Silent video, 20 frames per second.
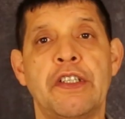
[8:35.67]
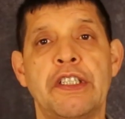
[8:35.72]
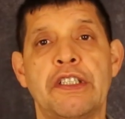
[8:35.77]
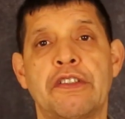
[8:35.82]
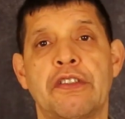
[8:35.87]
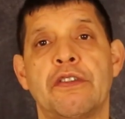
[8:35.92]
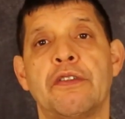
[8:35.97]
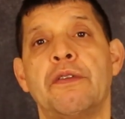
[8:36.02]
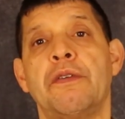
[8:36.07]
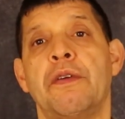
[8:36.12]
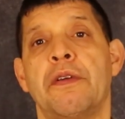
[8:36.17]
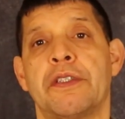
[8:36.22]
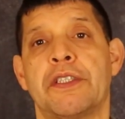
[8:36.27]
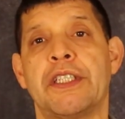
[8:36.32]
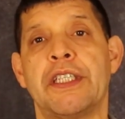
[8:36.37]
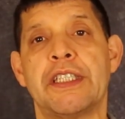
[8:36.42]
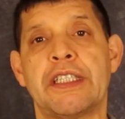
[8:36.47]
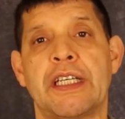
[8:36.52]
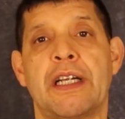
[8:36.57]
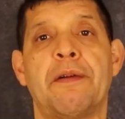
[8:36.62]
reason,
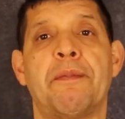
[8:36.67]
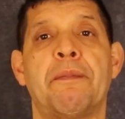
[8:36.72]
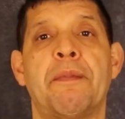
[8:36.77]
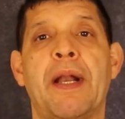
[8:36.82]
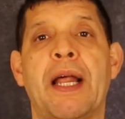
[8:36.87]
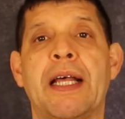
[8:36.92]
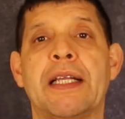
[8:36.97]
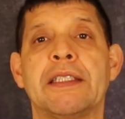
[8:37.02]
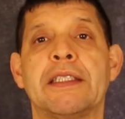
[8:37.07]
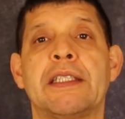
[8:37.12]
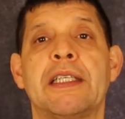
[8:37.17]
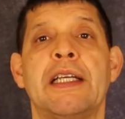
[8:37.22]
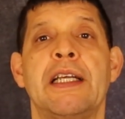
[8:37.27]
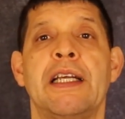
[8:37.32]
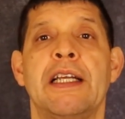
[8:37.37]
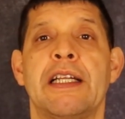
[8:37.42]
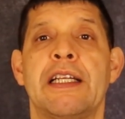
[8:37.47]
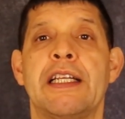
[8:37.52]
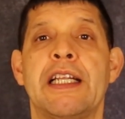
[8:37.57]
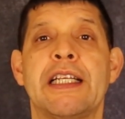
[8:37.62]
certain brands
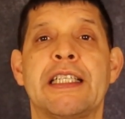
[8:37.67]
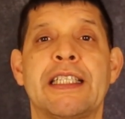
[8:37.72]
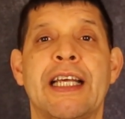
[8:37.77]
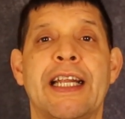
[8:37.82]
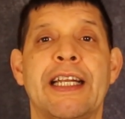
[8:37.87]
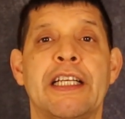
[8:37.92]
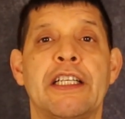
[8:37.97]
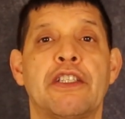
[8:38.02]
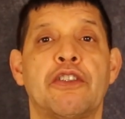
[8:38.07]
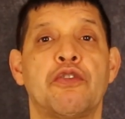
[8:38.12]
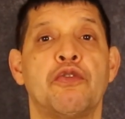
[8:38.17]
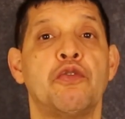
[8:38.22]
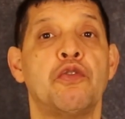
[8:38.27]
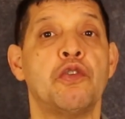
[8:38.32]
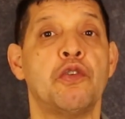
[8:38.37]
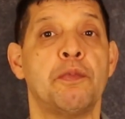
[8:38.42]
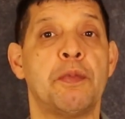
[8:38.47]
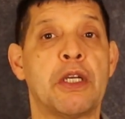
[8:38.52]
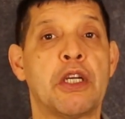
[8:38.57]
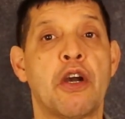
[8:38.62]
decided
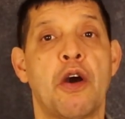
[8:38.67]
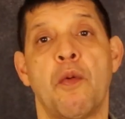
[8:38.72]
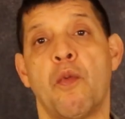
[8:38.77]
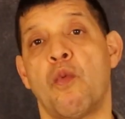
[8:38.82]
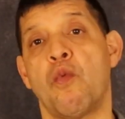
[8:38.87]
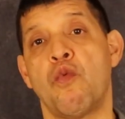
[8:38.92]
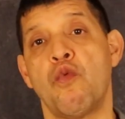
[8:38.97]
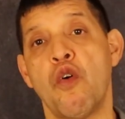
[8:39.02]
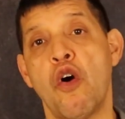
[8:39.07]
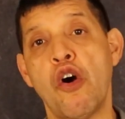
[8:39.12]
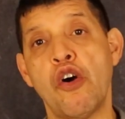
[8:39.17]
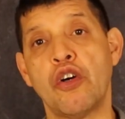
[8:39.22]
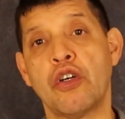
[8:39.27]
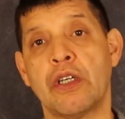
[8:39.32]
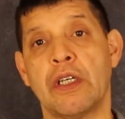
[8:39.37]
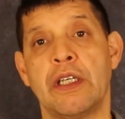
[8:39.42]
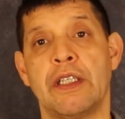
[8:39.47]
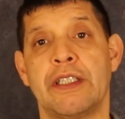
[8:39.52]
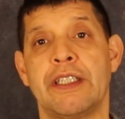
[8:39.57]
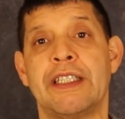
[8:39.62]
to become woke,